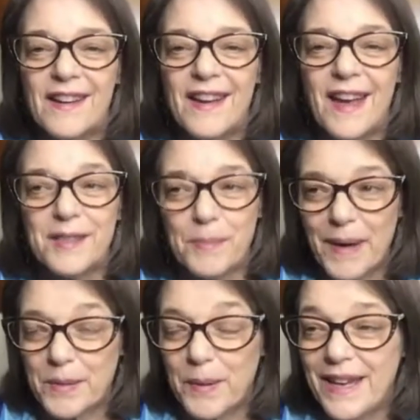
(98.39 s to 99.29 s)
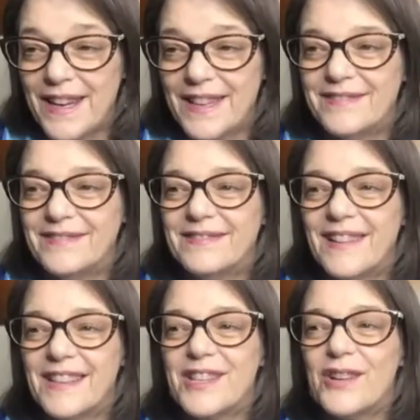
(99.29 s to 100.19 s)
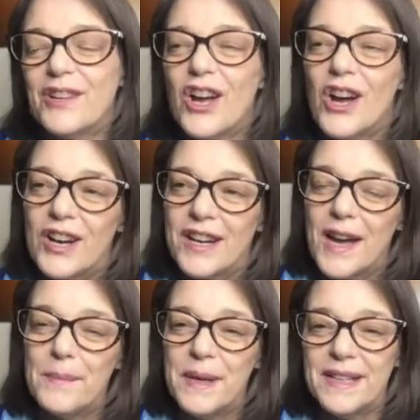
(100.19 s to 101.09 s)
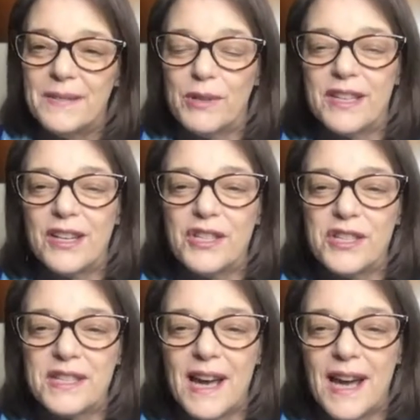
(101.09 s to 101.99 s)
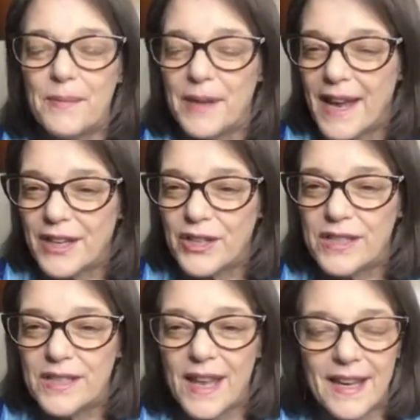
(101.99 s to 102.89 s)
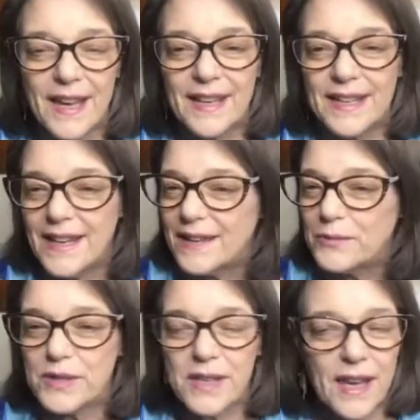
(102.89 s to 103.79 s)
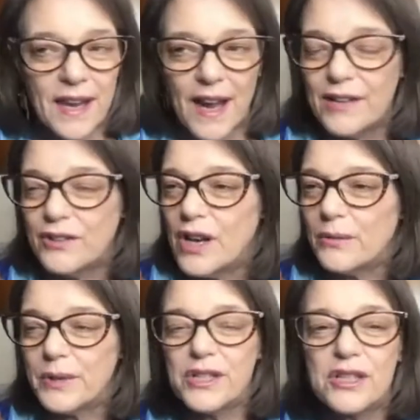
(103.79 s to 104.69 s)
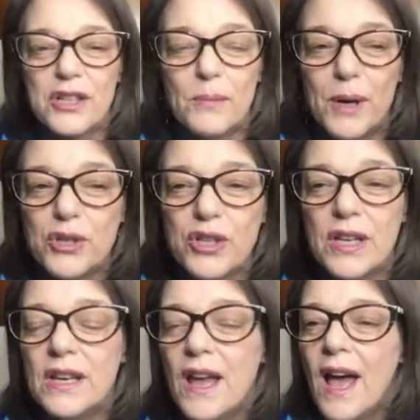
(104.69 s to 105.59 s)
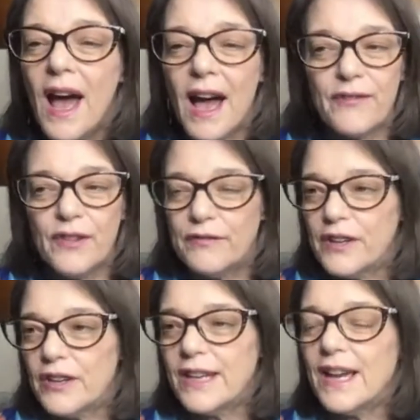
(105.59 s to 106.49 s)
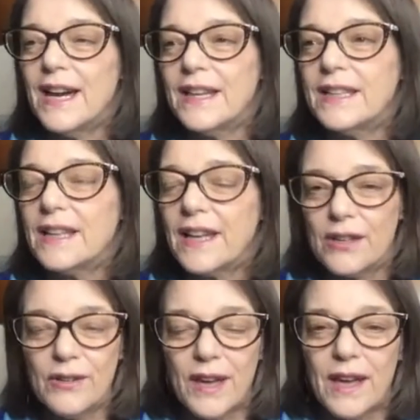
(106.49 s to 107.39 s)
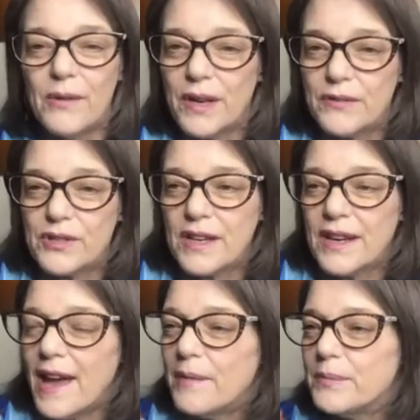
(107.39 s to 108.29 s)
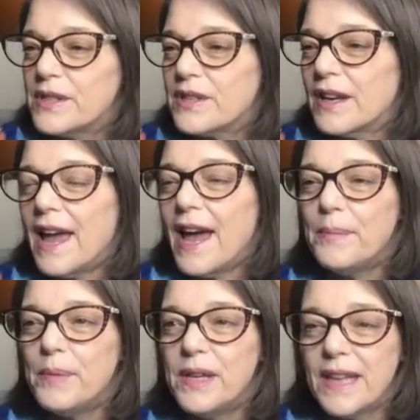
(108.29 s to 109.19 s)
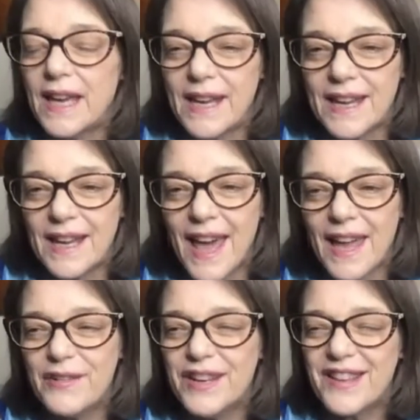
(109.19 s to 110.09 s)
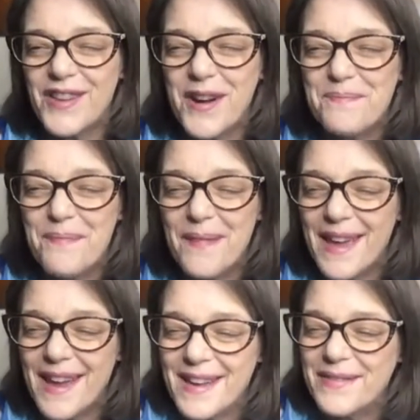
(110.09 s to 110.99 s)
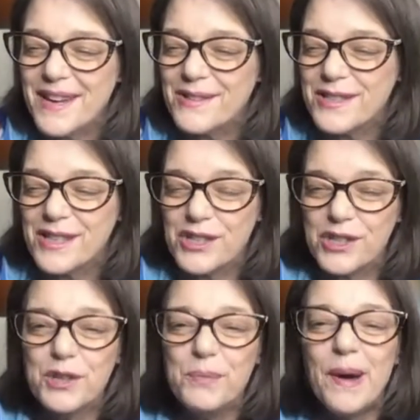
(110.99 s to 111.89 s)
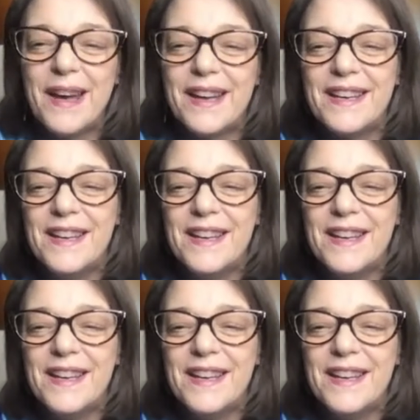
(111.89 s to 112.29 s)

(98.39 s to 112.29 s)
I was about to be hit. I saw a car coming, it wasn't gonna stop, and I couldn't, like, I went into slow motion. I felt very guided, like, okay, whatever's gonna happen is gonna happen. Can I get out of it? I thought maybe I was gonna scoot by it.